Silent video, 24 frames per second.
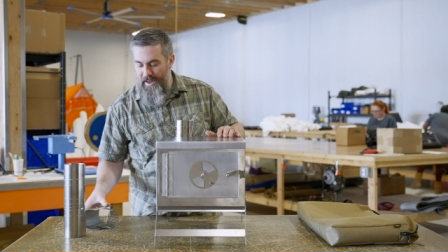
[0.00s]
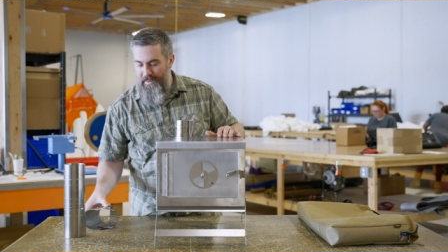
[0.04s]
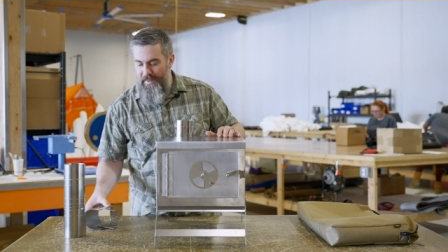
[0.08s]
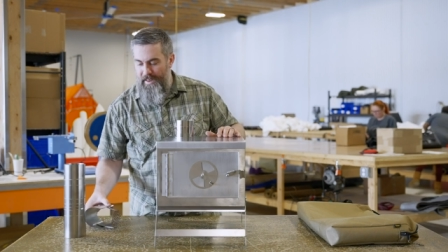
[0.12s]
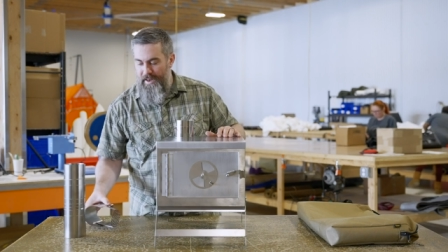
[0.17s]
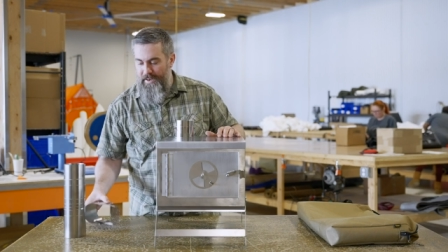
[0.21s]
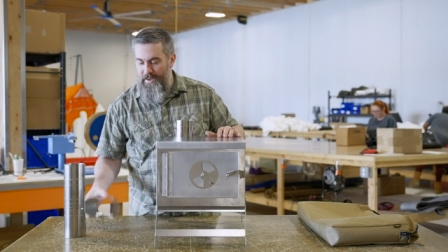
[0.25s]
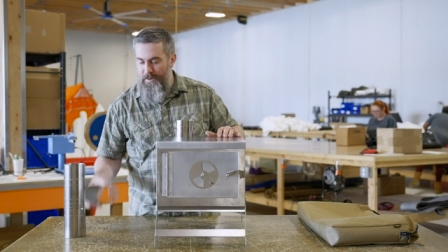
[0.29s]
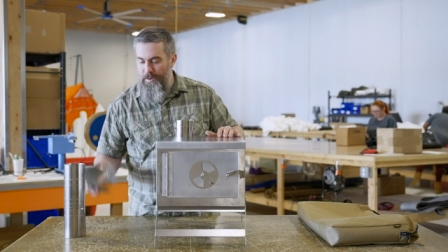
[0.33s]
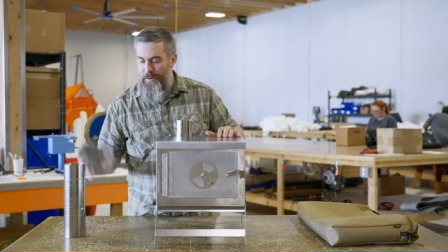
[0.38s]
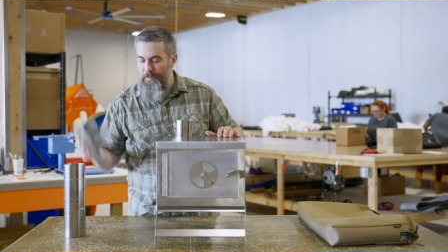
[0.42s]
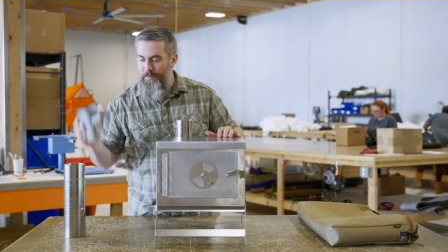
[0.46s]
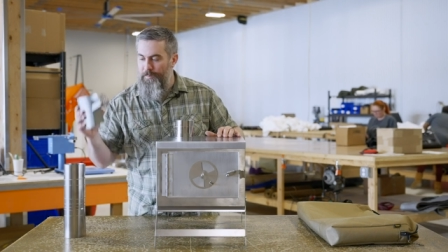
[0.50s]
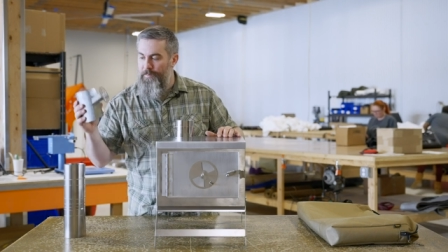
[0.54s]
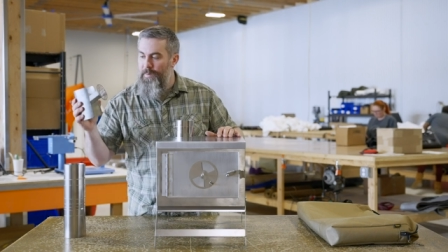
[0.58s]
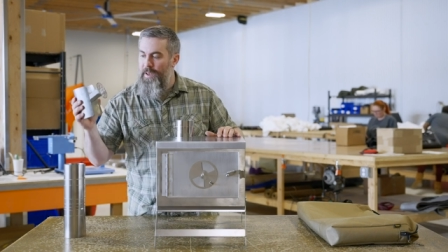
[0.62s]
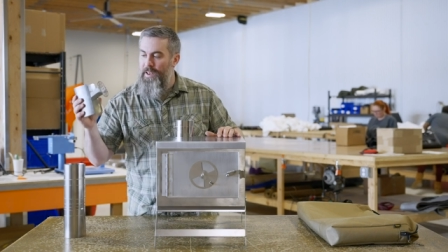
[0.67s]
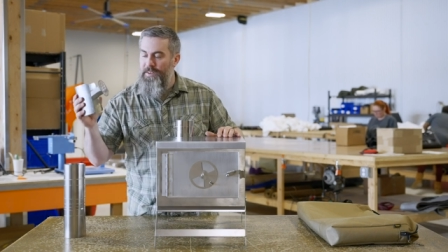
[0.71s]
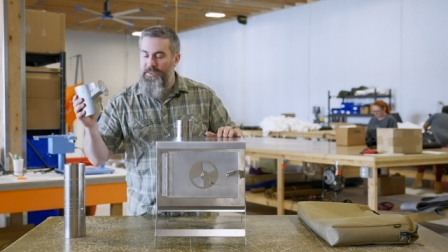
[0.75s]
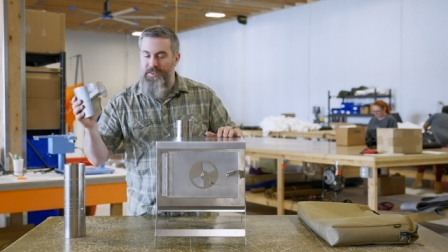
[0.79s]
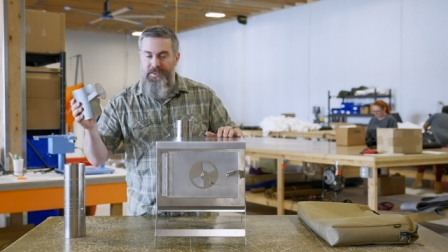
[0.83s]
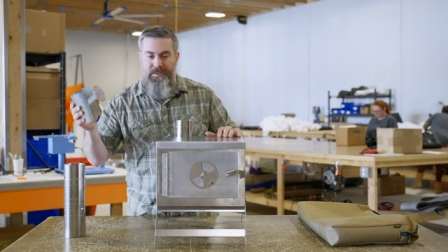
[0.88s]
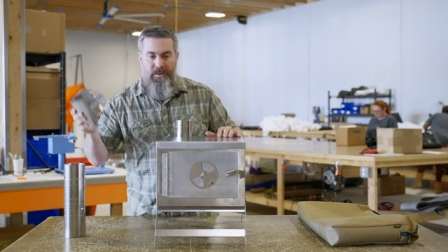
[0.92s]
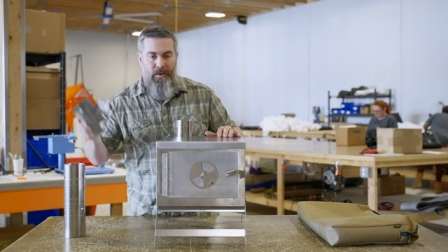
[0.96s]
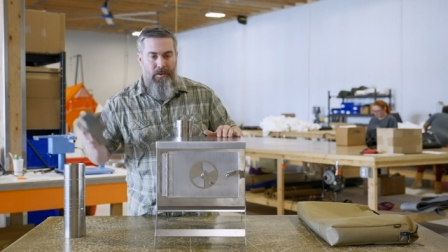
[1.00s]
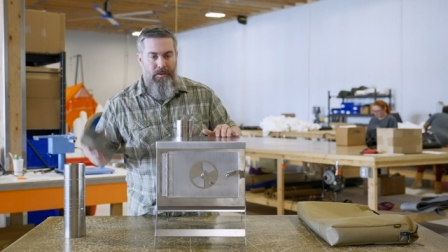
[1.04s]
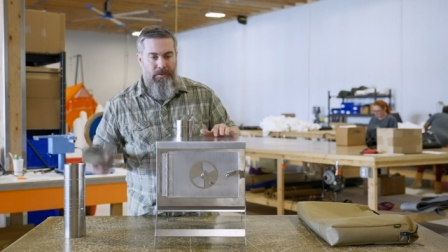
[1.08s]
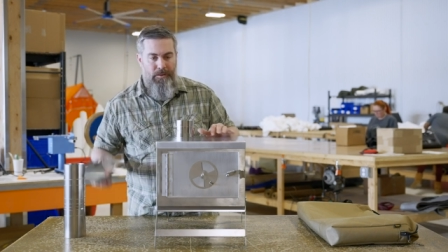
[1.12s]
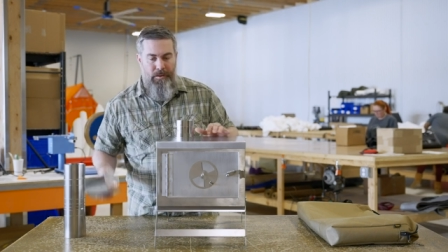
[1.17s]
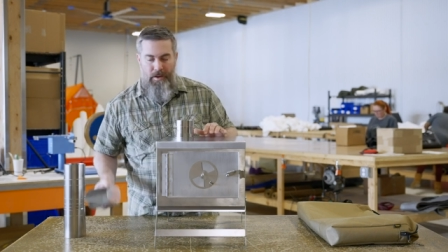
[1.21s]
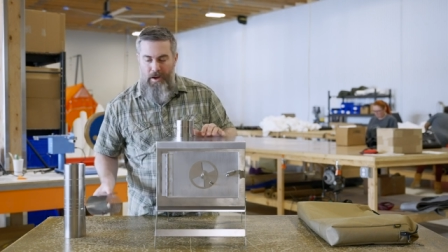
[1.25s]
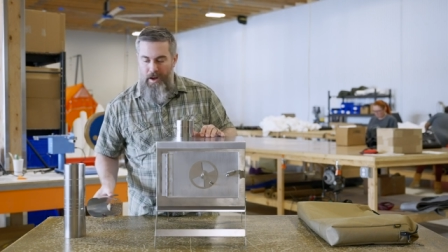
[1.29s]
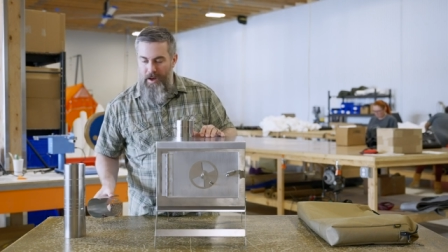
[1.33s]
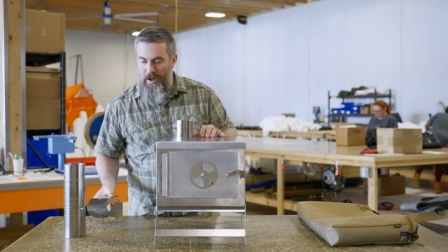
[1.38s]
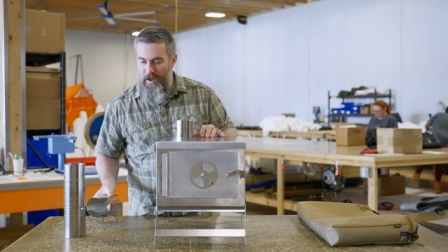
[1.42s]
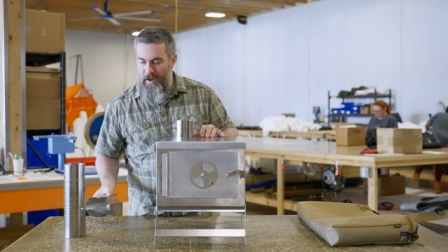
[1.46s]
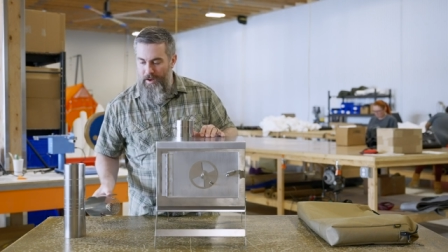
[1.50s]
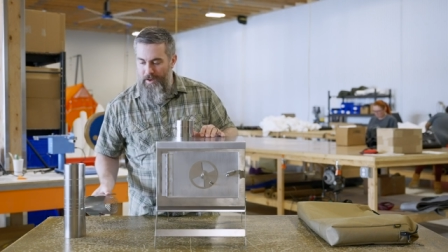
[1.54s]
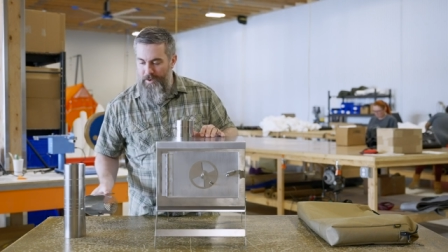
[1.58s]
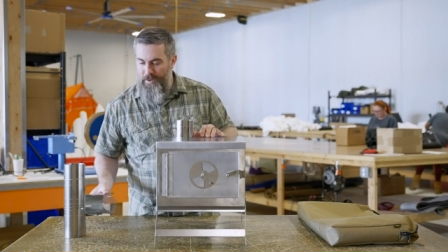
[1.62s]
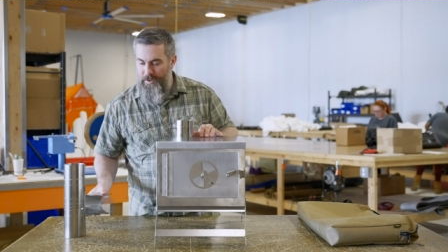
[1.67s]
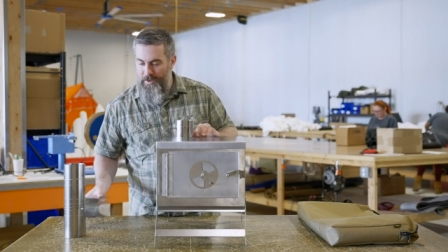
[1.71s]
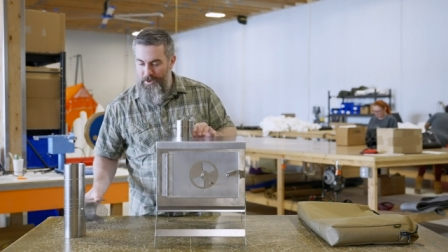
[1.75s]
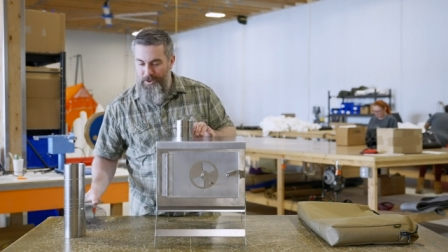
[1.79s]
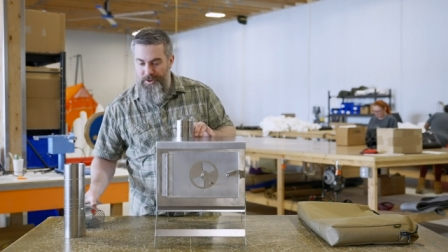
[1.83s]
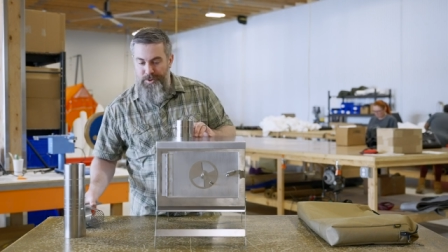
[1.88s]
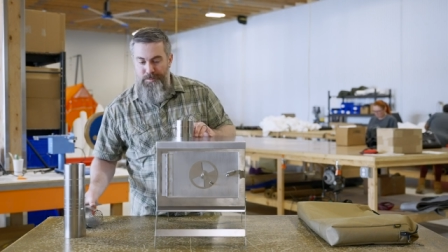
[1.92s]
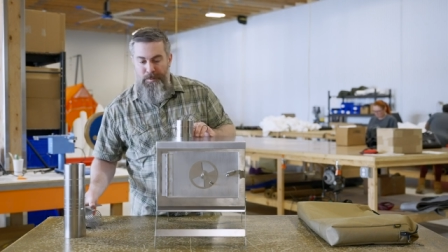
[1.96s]
And then you would install uh,
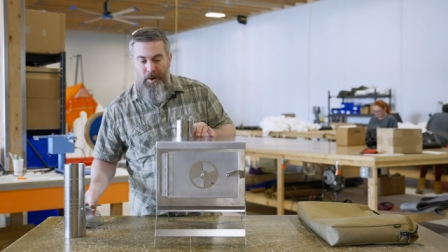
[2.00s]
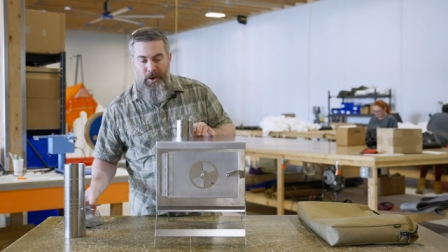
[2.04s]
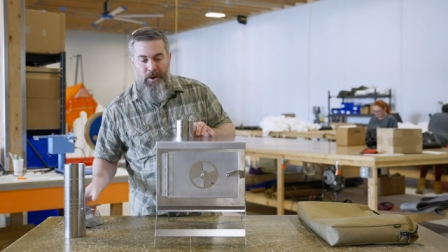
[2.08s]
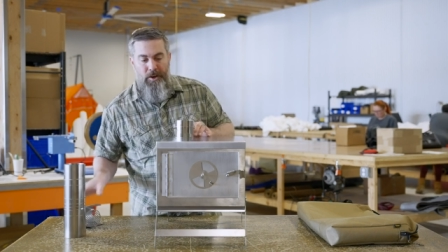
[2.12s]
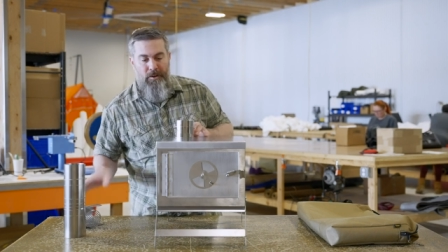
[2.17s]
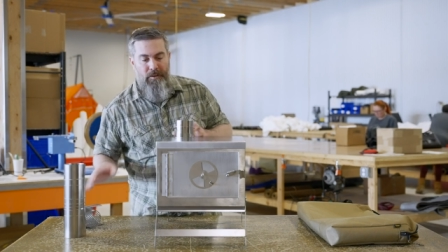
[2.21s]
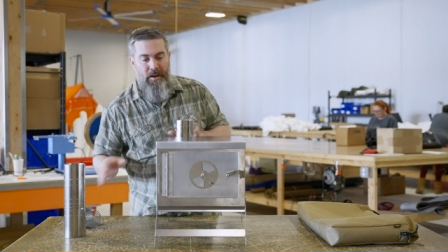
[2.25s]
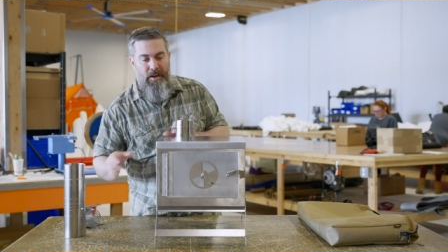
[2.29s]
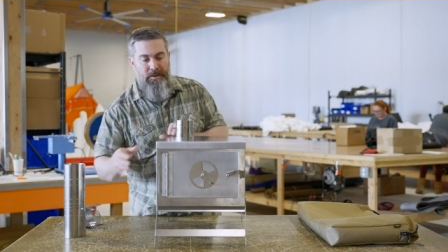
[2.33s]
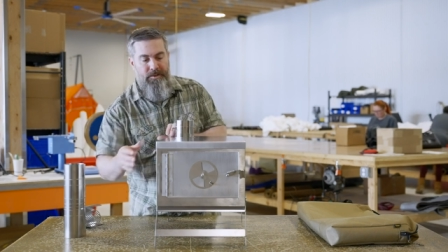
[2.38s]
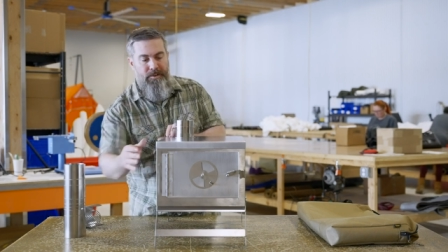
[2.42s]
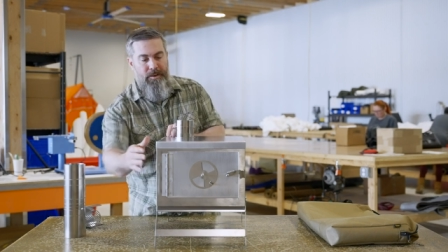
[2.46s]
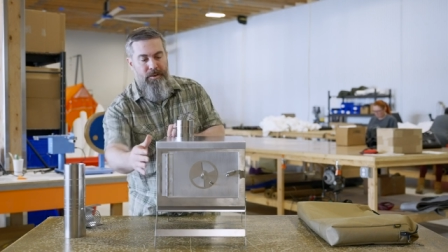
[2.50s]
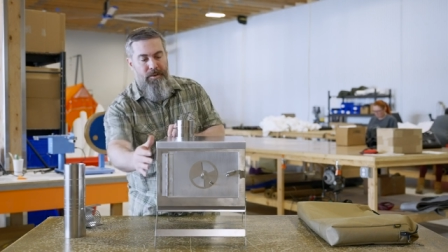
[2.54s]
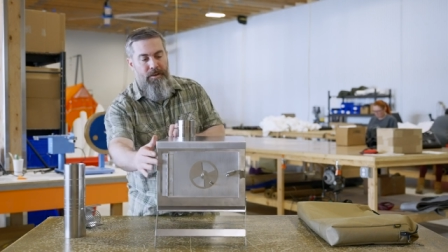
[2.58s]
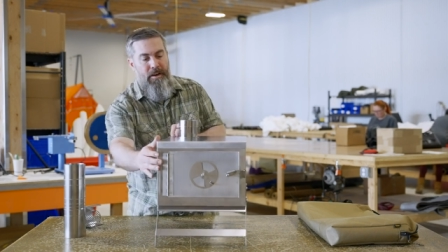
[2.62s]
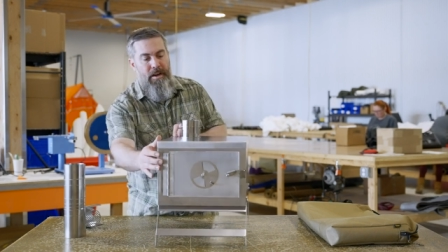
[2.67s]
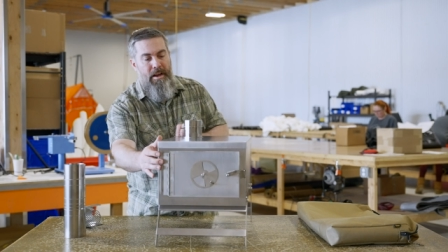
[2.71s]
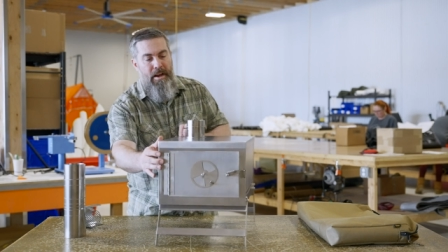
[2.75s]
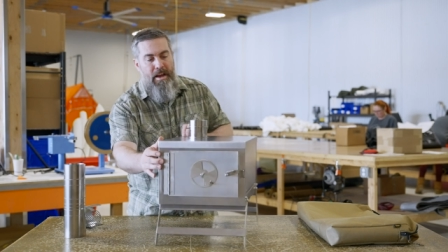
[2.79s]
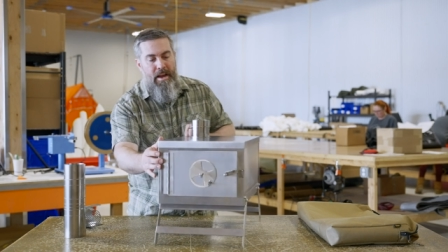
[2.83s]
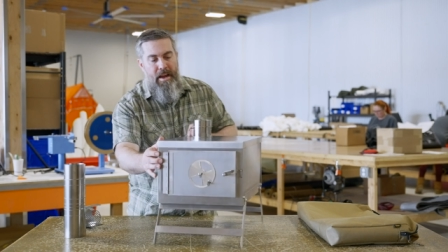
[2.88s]
your spark arrestor.